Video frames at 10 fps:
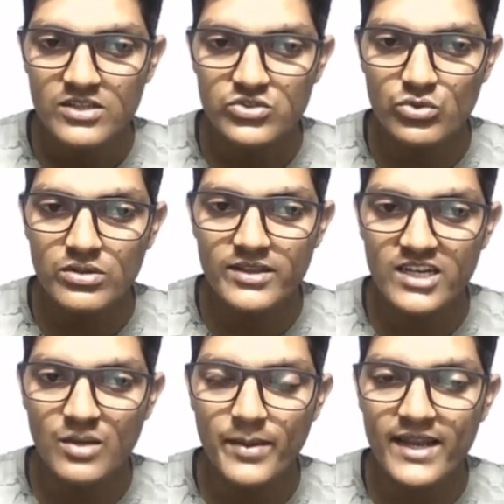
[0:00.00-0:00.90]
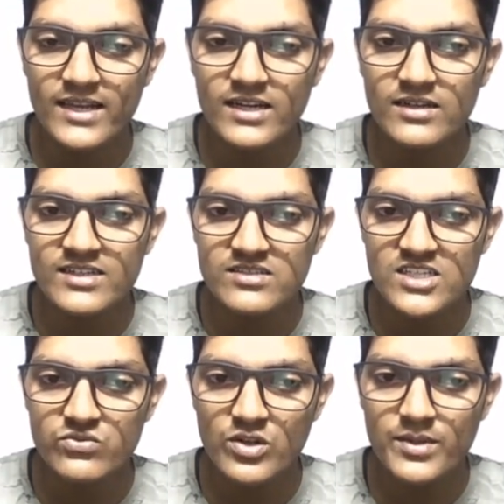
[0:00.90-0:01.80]
so the remaining
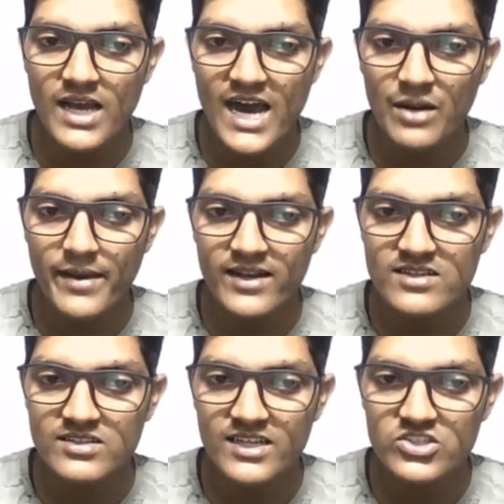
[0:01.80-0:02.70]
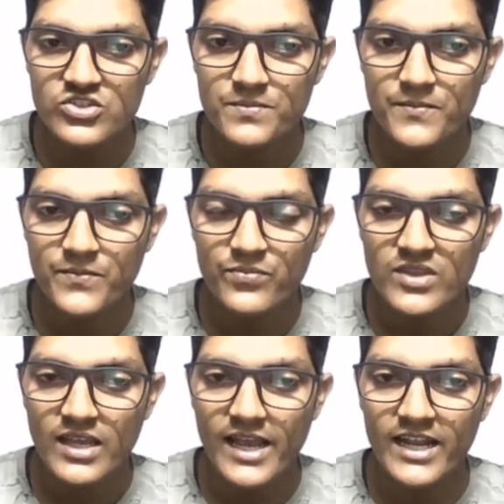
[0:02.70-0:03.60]
distance will be r minus h.
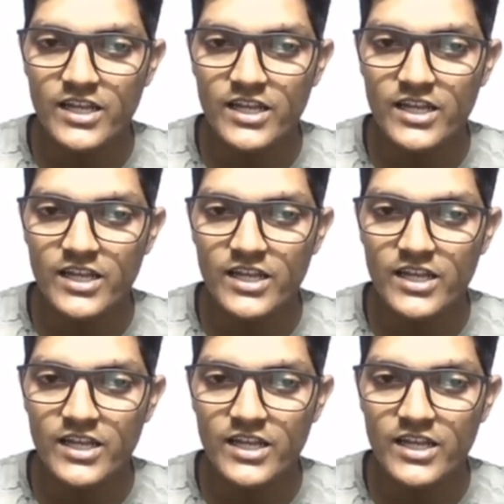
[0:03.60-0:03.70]
And